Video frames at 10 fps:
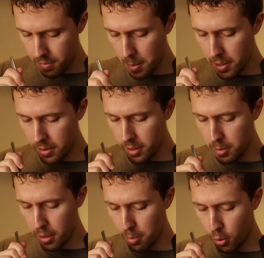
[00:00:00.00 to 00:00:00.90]
Maybe a
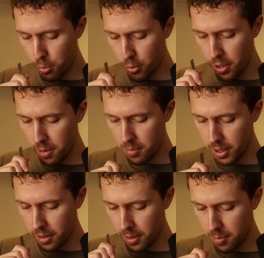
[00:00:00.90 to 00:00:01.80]
little bit of potpourri,
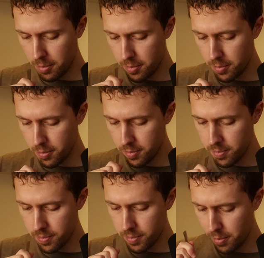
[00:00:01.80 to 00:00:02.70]
like
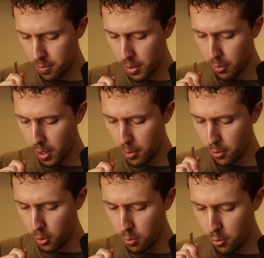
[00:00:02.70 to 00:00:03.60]
my
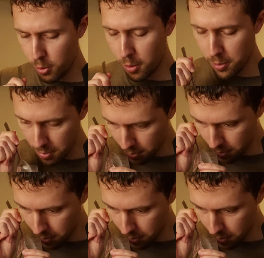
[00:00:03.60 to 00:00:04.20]
grandma's soap drawer.